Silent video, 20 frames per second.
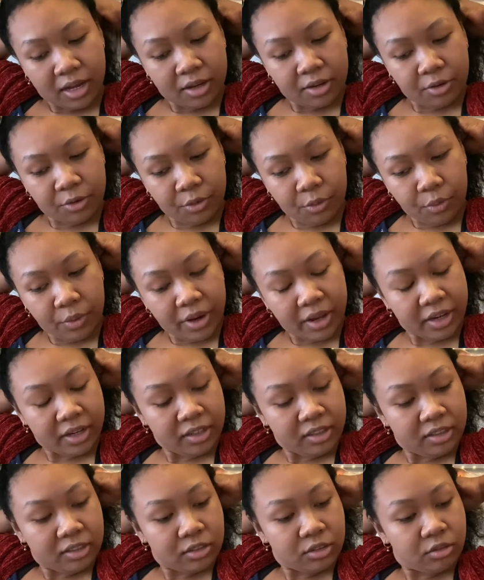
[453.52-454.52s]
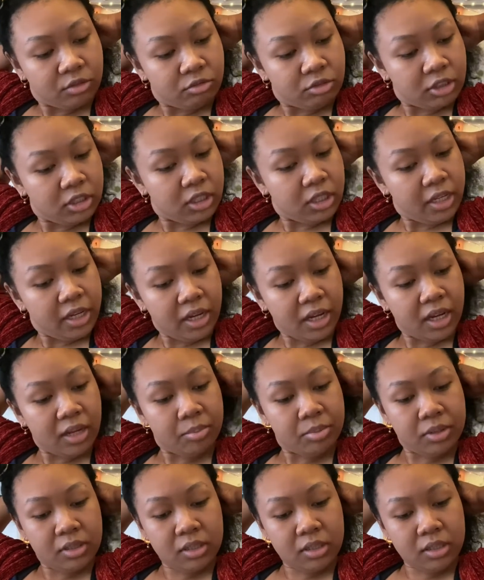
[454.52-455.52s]
What really
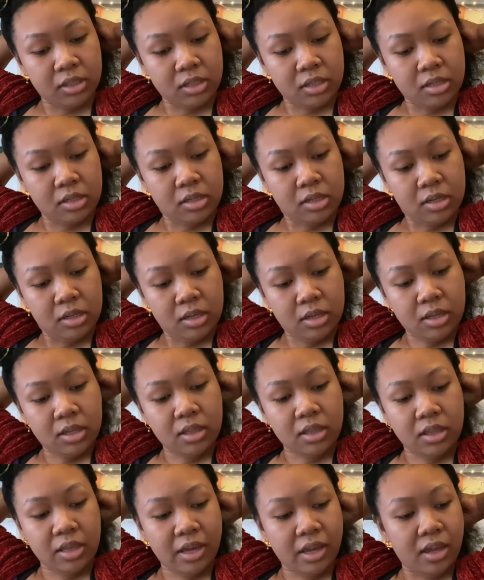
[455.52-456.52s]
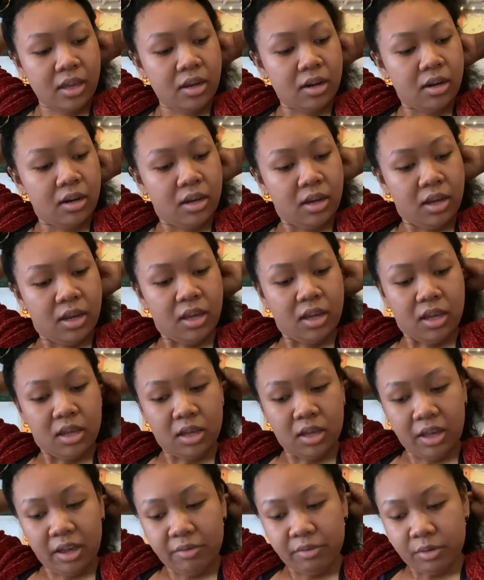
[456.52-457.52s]
happened is that
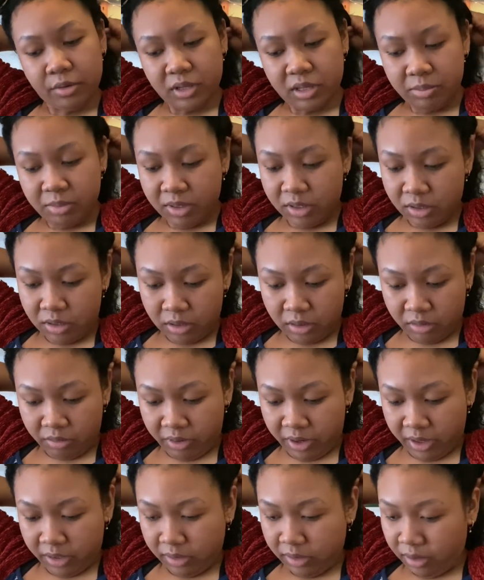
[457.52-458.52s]
I've only been to the rec